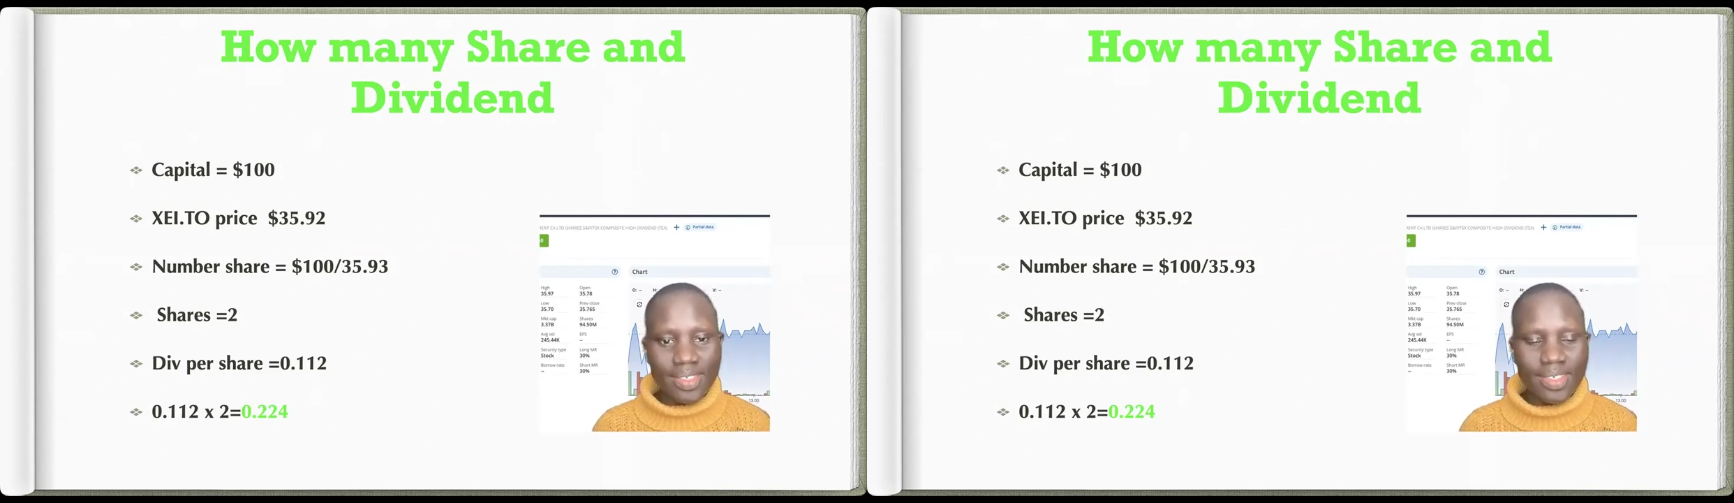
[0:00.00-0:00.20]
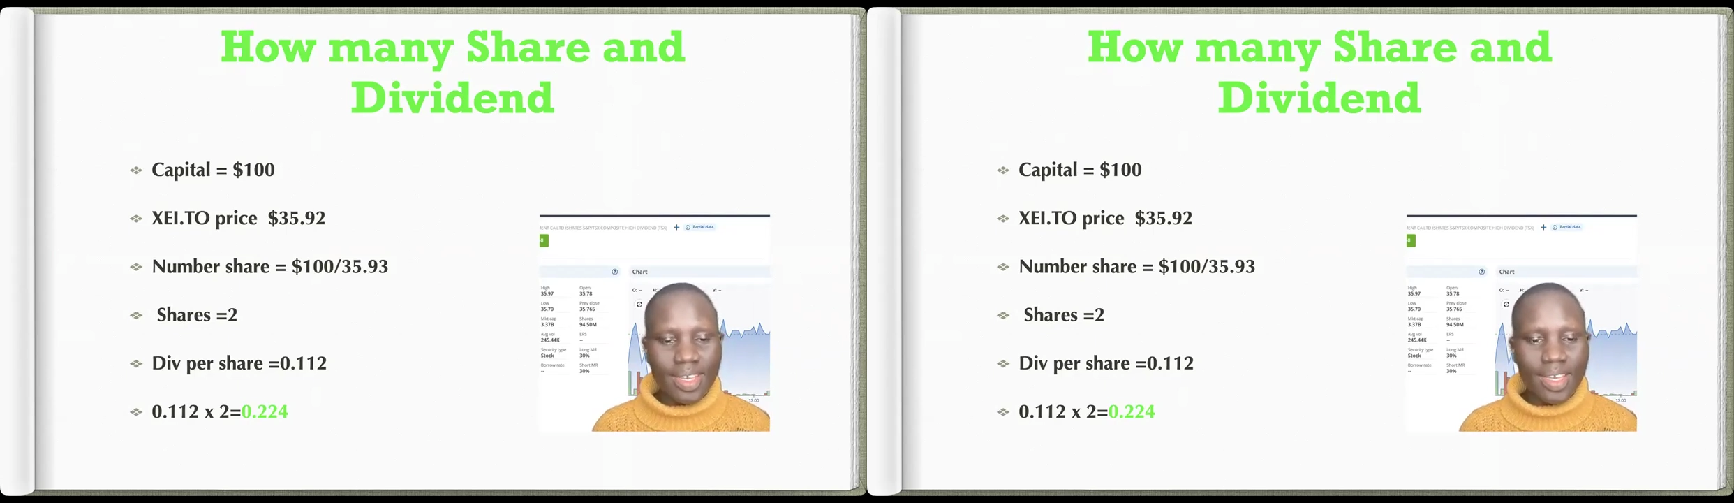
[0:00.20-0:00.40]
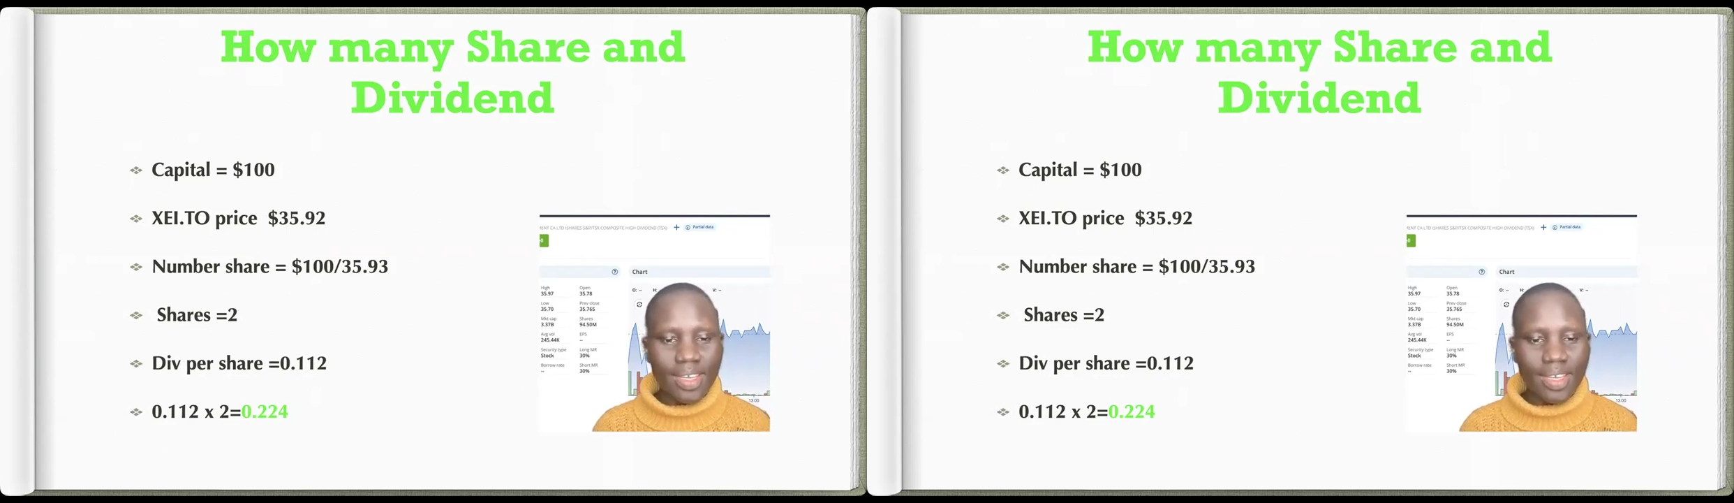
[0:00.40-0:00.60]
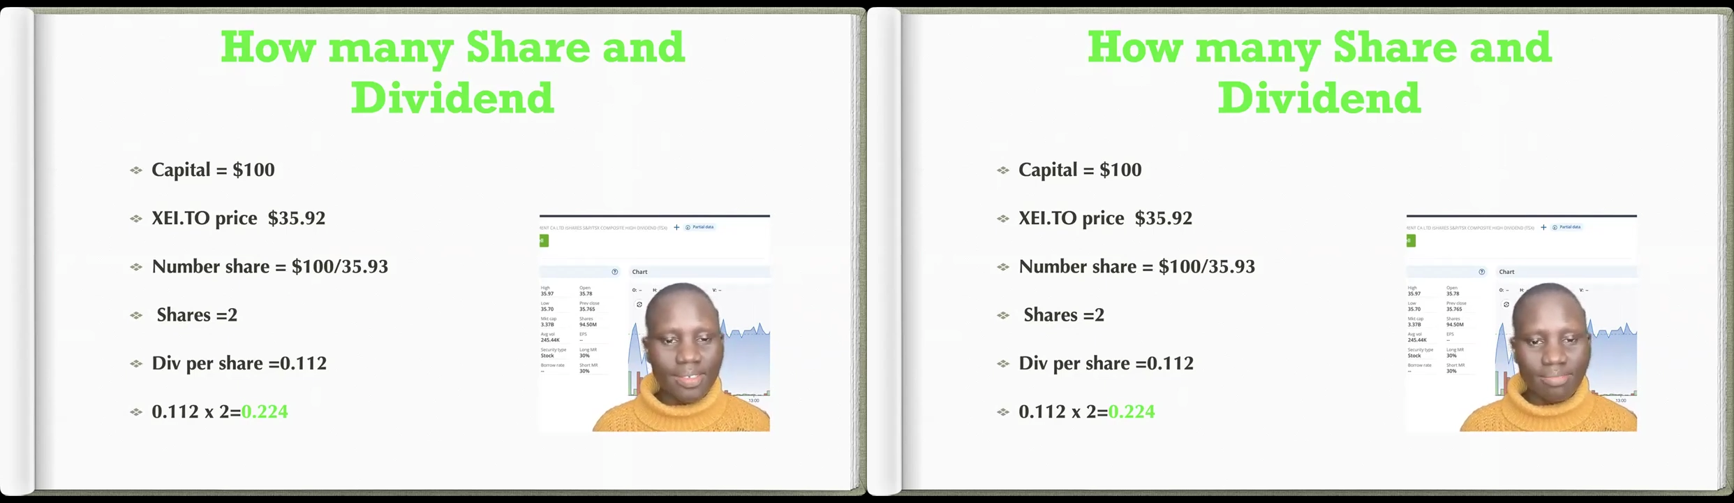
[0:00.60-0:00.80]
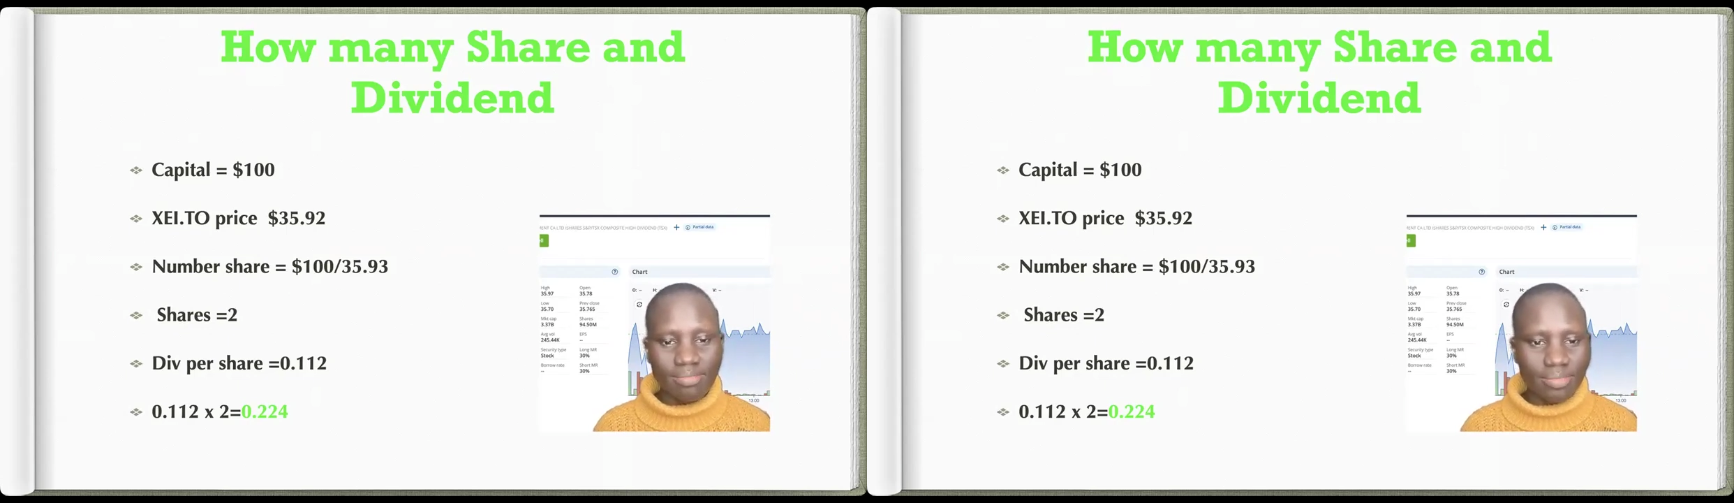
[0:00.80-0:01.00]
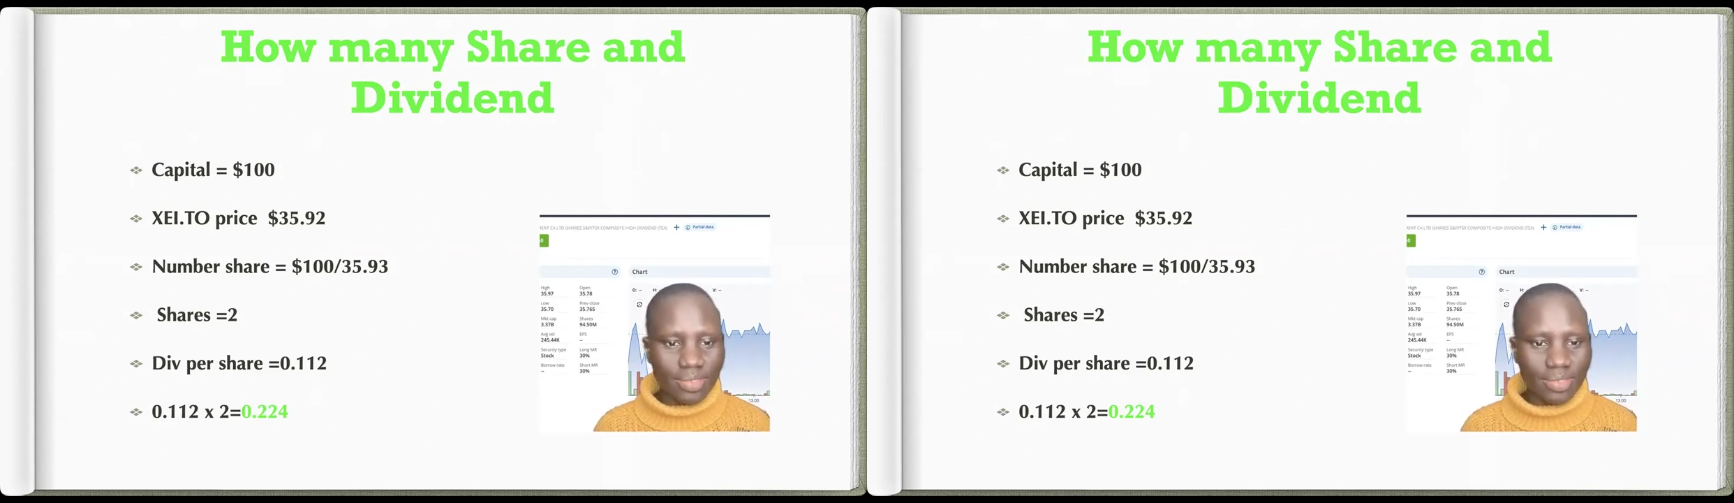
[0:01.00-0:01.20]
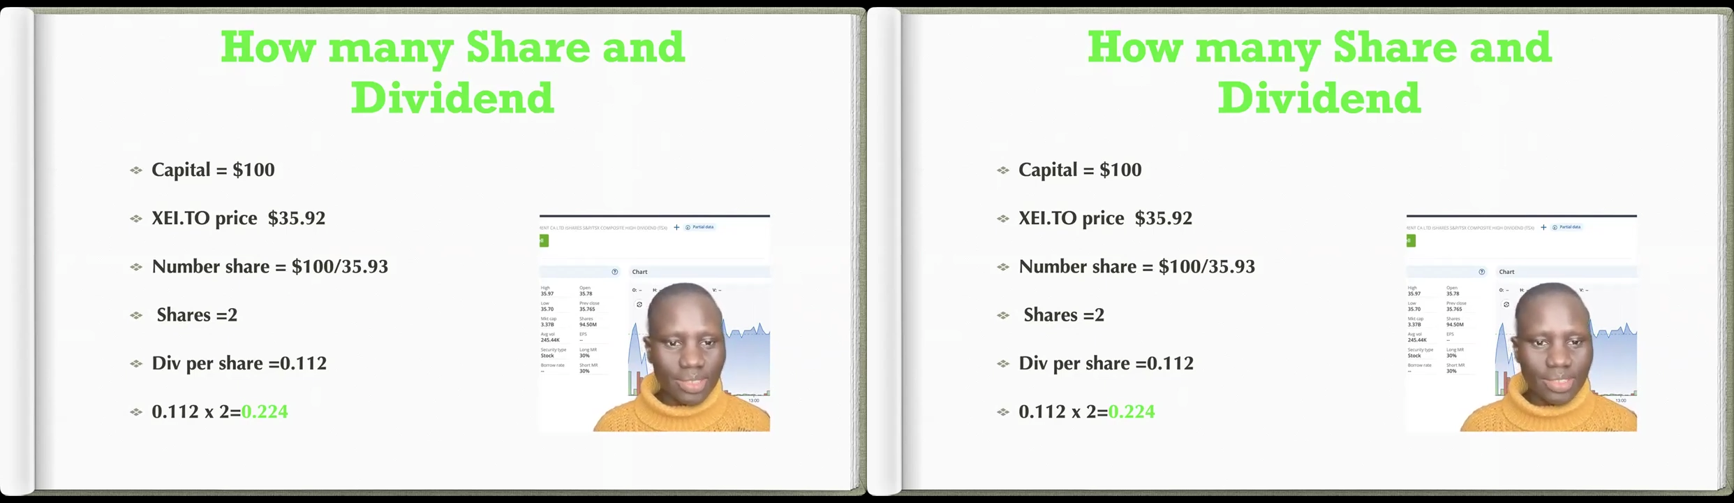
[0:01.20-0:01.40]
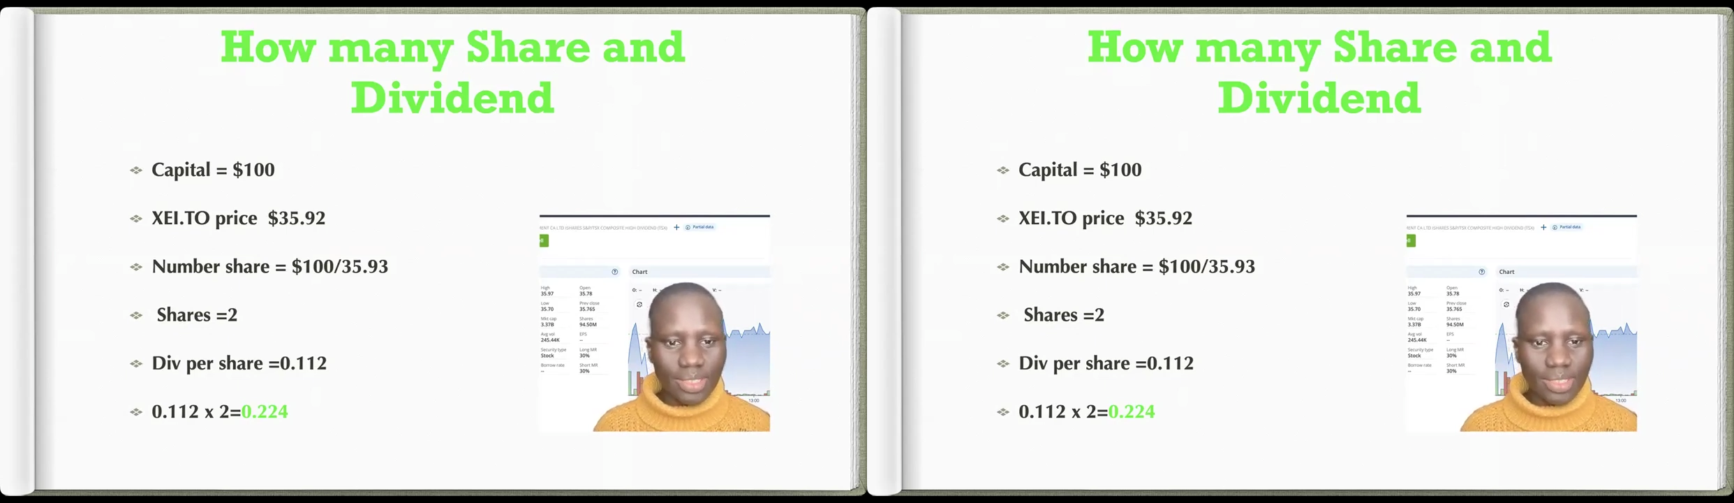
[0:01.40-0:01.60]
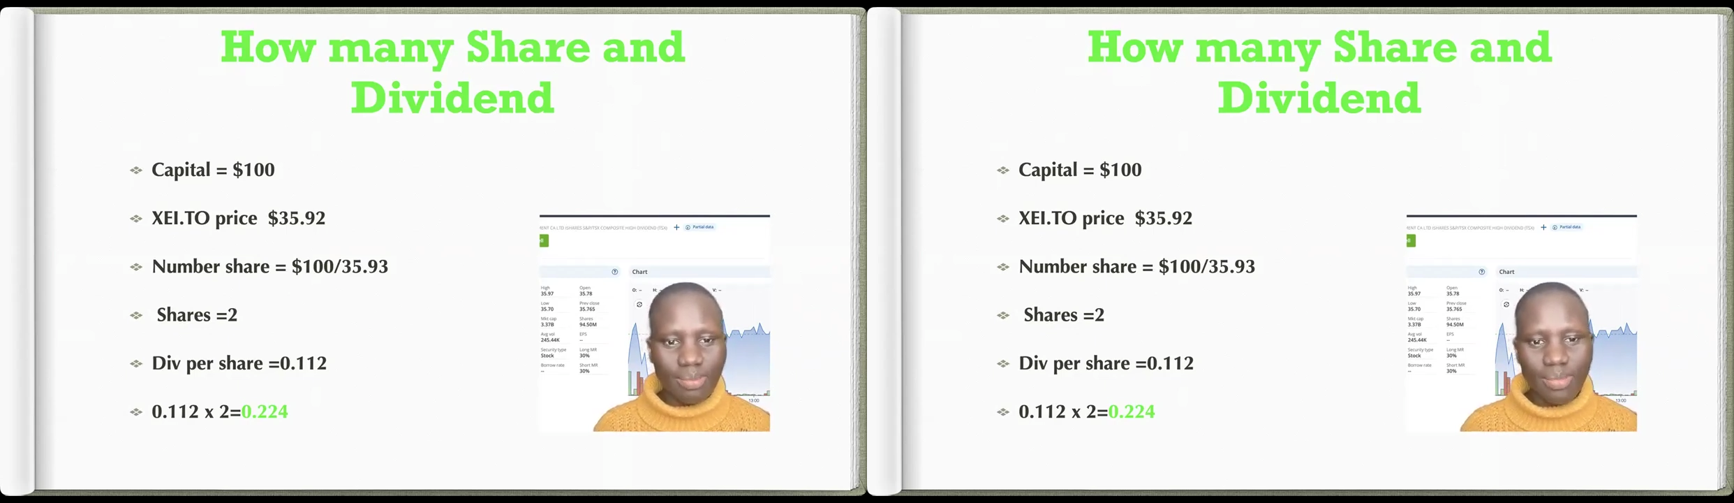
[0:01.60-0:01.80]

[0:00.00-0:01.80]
and some